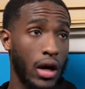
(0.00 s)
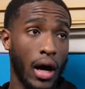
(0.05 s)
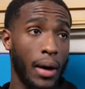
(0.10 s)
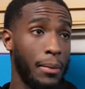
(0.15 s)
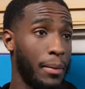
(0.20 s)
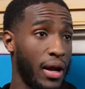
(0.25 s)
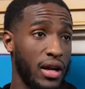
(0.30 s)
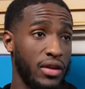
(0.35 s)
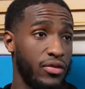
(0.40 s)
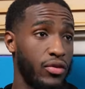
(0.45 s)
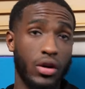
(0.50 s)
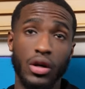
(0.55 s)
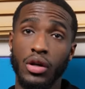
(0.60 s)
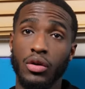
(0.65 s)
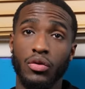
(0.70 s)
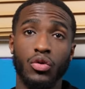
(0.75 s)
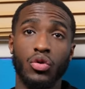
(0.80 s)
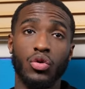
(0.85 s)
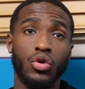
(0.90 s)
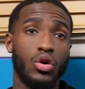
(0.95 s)
I'm not even
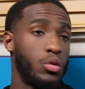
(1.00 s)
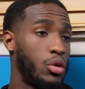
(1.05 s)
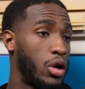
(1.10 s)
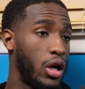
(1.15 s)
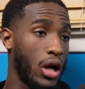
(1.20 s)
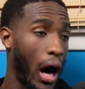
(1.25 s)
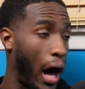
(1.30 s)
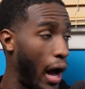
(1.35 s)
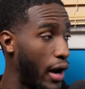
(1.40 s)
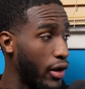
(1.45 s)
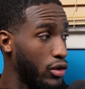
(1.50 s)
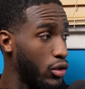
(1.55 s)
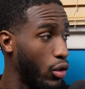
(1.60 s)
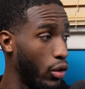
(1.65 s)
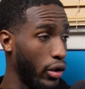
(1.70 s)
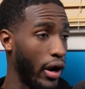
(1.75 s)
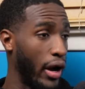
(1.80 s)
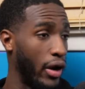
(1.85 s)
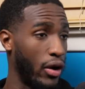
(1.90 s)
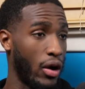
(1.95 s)
going to hire a
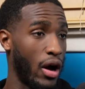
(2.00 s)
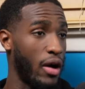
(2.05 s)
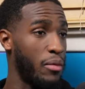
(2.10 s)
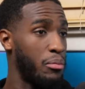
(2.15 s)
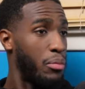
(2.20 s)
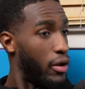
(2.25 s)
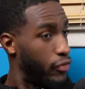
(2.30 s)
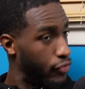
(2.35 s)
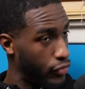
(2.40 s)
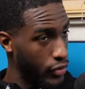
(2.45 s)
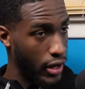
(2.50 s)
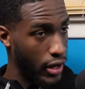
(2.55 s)
lawyer. I don't have bread for